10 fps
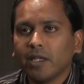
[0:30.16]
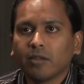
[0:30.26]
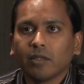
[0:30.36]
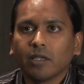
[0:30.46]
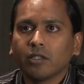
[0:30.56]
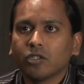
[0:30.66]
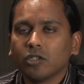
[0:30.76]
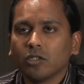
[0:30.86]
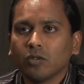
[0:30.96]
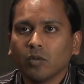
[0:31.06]
anything
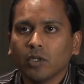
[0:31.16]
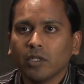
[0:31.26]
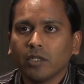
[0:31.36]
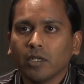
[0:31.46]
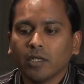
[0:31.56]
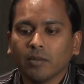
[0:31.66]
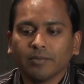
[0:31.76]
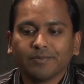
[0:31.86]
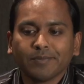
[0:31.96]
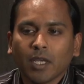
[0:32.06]
that you would
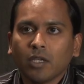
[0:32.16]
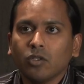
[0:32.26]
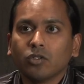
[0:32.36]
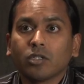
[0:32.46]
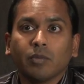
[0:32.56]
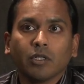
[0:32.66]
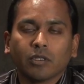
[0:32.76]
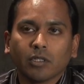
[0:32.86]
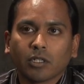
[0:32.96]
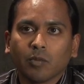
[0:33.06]
um, use to
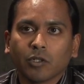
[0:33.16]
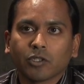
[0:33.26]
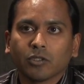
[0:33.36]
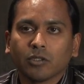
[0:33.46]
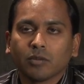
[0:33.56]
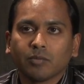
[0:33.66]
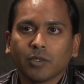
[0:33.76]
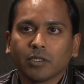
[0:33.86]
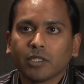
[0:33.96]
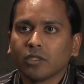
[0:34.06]
build a commercial
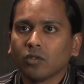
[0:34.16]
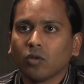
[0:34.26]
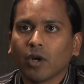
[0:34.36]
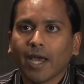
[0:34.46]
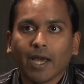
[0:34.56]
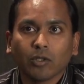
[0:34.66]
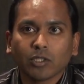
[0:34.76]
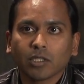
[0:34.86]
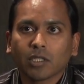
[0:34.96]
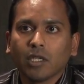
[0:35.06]
building or a house.